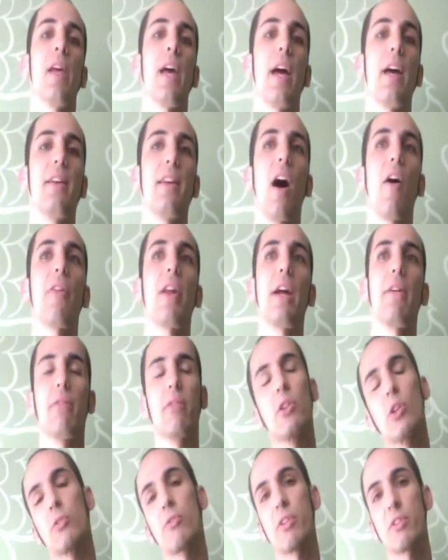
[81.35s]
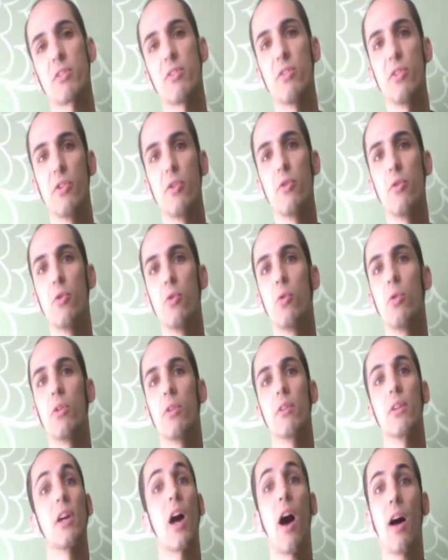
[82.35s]
And now that I've learned this new
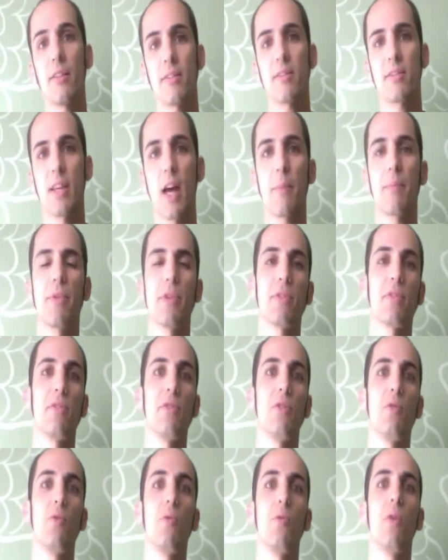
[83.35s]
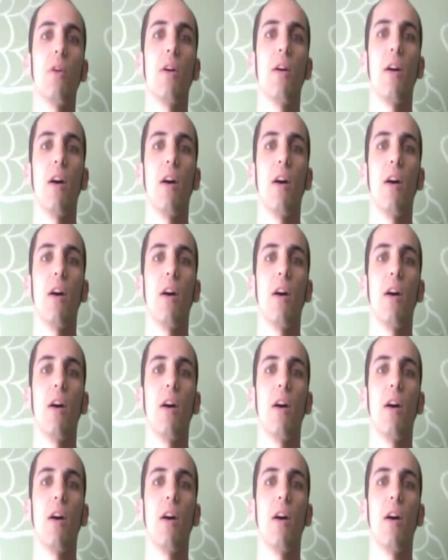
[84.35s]
concept, this new